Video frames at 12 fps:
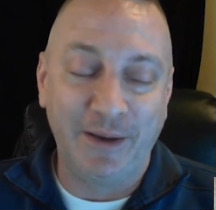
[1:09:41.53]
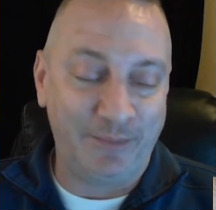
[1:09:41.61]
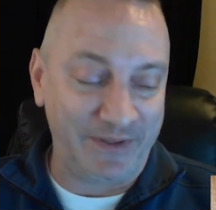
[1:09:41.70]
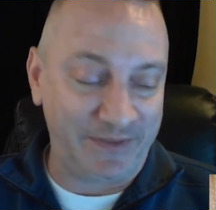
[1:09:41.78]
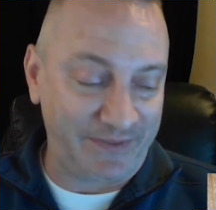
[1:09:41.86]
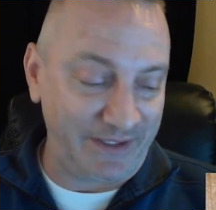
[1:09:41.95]

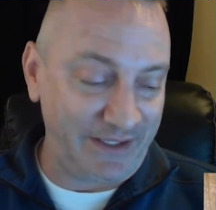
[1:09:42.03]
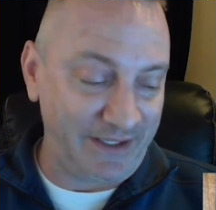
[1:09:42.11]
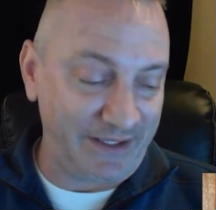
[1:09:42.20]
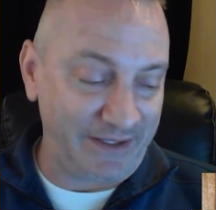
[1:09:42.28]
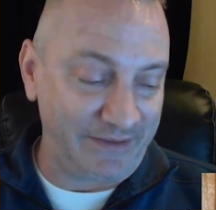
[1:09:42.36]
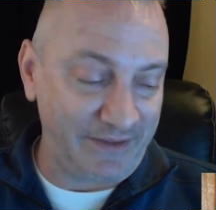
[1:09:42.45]
But
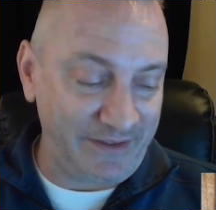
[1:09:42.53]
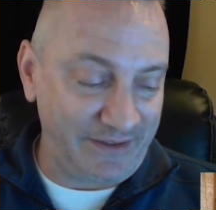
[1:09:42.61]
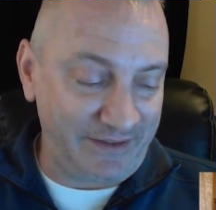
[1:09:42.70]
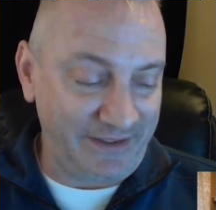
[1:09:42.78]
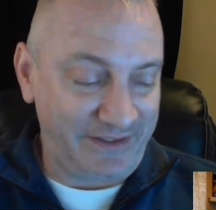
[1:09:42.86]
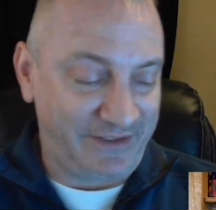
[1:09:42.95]

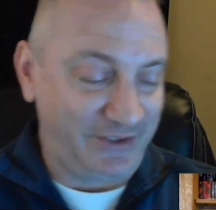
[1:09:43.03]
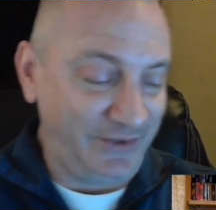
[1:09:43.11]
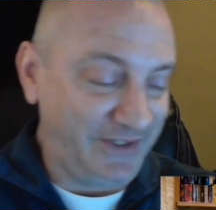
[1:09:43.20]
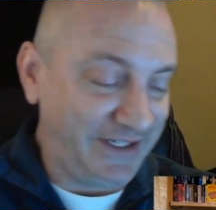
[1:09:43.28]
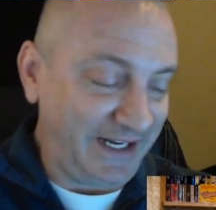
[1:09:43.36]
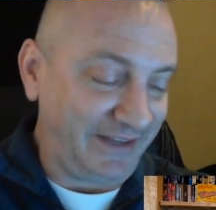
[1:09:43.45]
the two
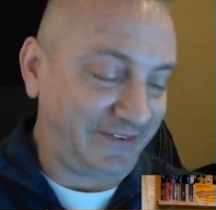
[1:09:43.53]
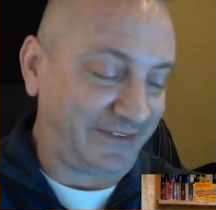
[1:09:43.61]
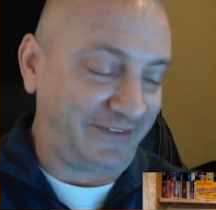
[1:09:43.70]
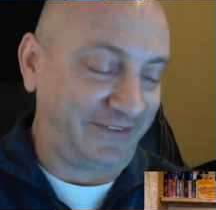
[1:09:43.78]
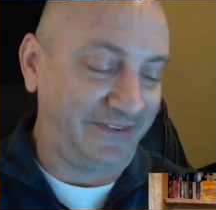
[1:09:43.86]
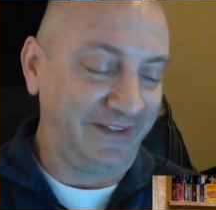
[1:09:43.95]

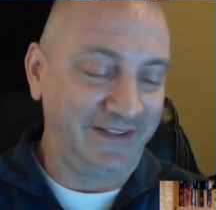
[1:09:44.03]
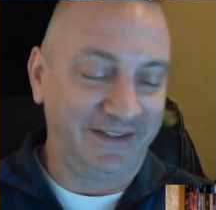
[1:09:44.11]
discs,